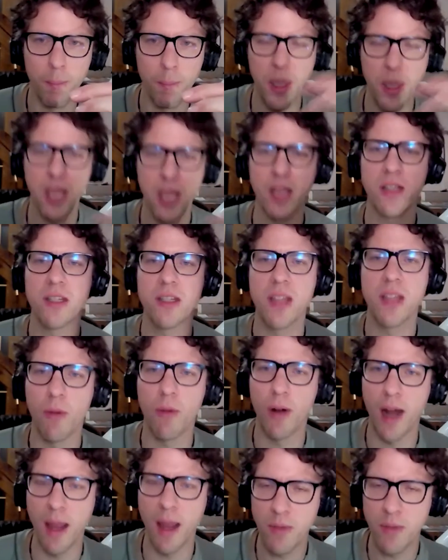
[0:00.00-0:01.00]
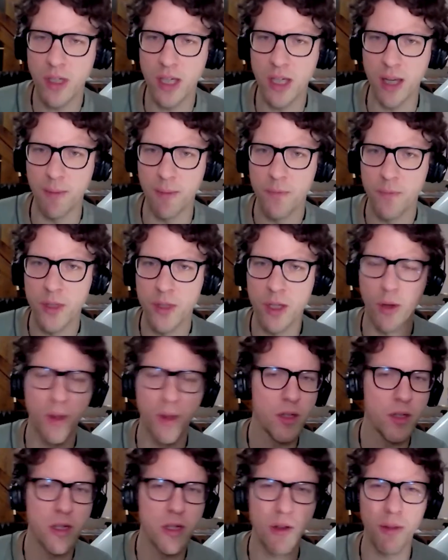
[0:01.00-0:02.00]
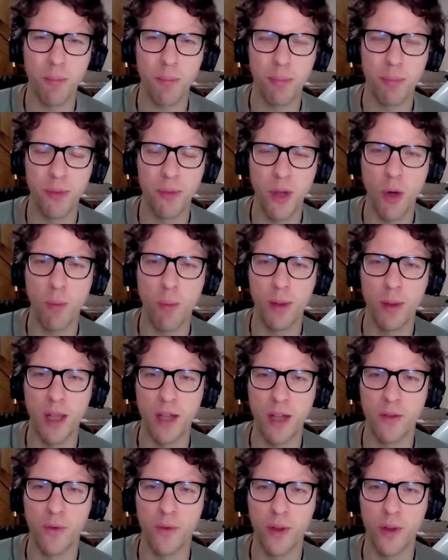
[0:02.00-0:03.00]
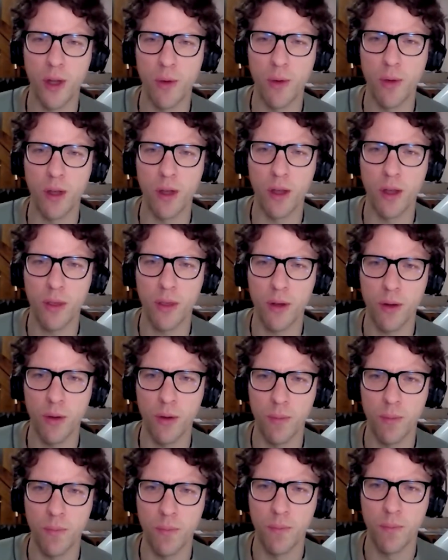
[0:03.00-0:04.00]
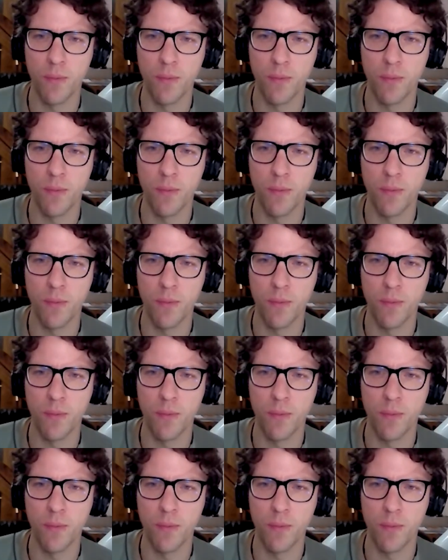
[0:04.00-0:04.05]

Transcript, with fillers: because they were empty, so there was no blood flowing through.